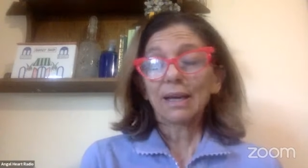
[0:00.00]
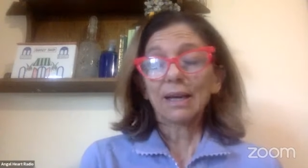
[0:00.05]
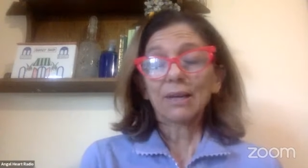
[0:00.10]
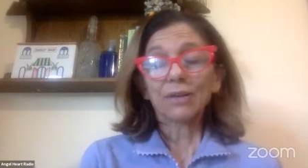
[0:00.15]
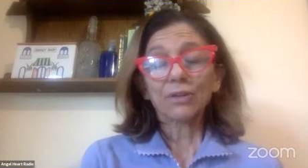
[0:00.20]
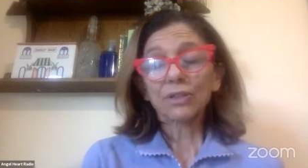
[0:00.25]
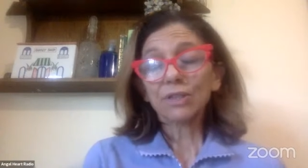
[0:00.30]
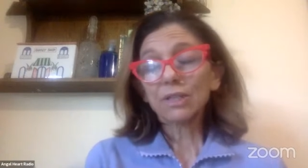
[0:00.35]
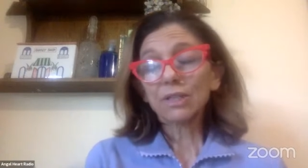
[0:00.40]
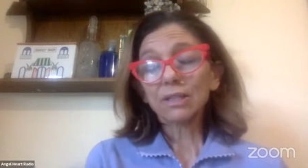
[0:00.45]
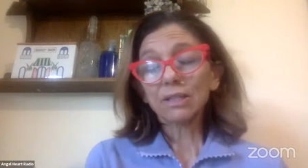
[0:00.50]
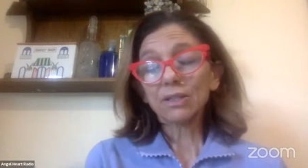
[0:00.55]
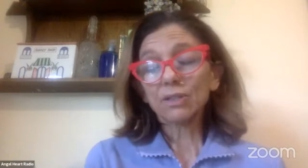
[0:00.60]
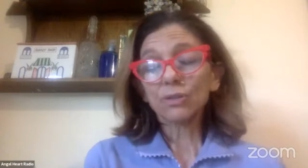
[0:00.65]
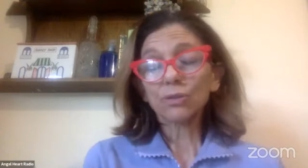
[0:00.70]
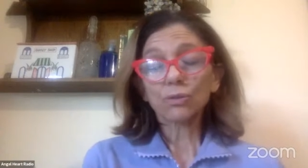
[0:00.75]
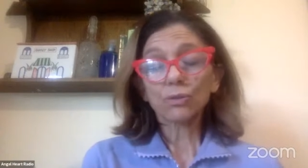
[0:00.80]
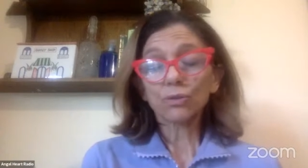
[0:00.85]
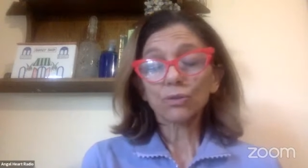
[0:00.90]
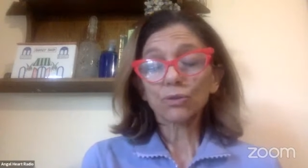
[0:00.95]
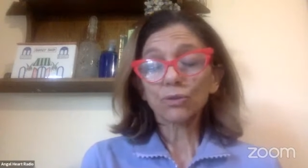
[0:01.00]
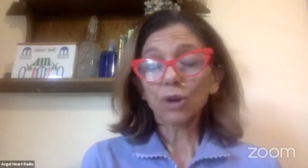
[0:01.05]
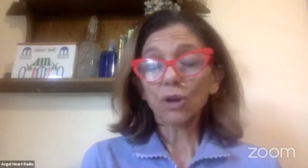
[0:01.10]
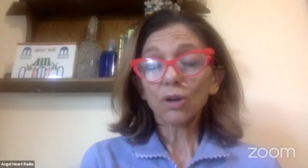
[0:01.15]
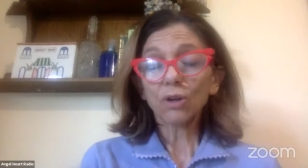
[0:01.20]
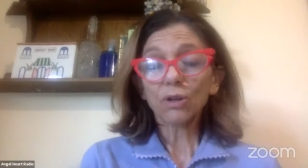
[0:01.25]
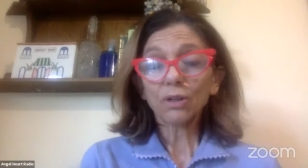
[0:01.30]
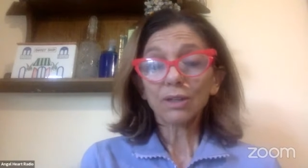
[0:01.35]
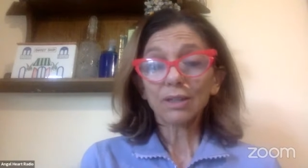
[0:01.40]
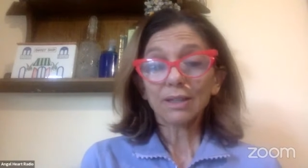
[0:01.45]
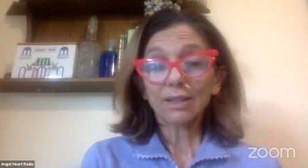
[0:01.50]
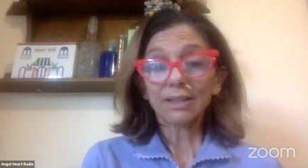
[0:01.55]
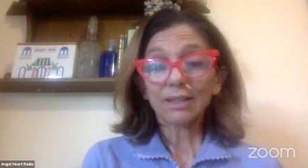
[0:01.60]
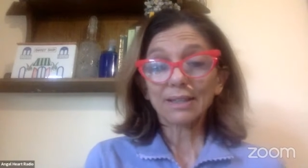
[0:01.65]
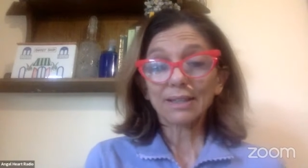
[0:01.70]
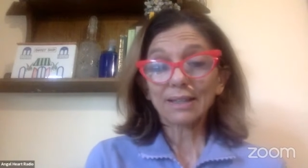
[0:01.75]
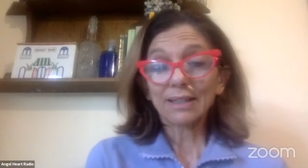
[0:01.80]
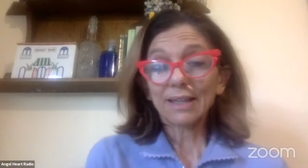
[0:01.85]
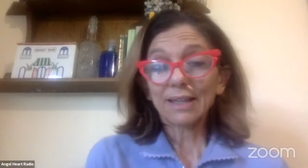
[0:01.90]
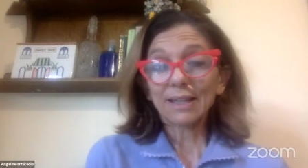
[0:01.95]
horses are so strong
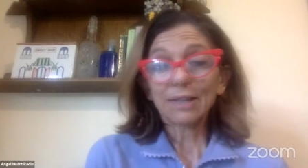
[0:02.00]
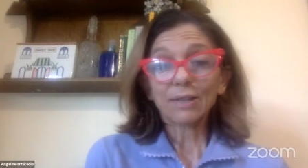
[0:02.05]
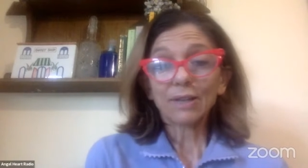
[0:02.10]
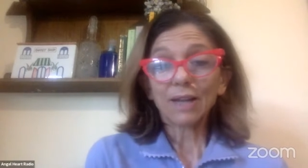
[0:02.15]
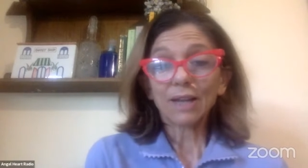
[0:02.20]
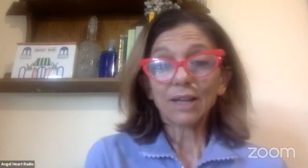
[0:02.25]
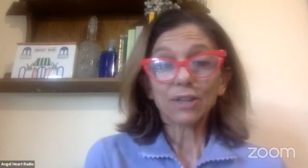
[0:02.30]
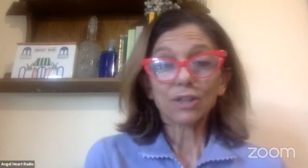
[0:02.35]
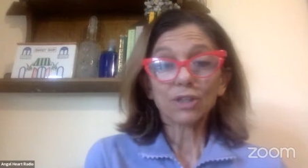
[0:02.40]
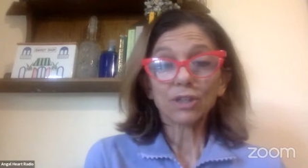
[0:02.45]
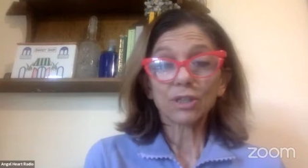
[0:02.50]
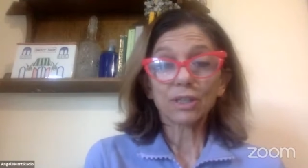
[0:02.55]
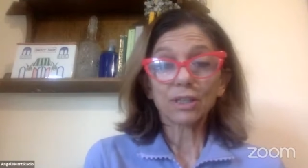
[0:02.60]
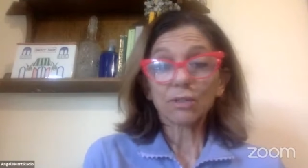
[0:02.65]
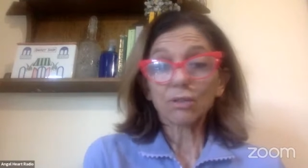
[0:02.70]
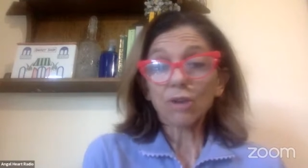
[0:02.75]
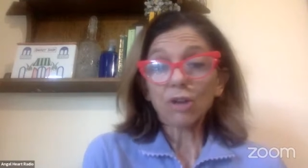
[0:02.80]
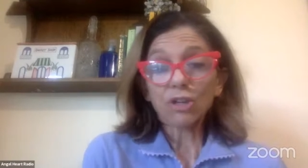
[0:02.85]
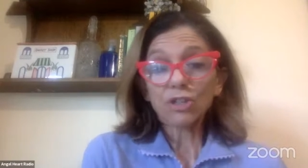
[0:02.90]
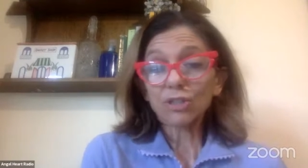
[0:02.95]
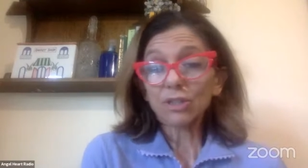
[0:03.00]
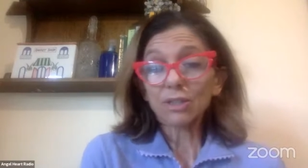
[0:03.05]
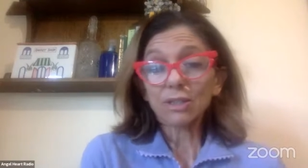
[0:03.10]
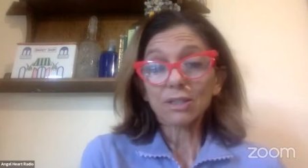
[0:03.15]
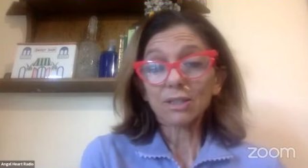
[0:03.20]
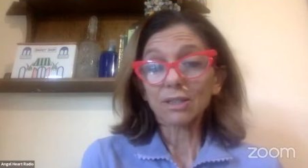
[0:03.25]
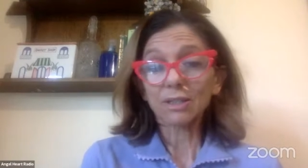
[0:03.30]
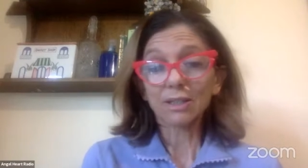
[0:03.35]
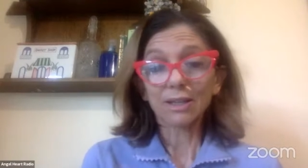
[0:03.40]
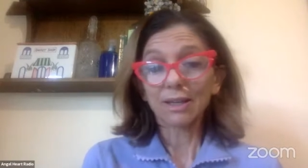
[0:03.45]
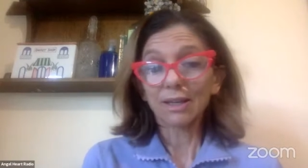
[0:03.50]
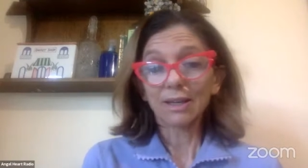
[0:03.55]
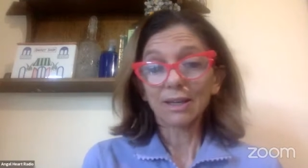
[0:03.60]
that they could actually crush us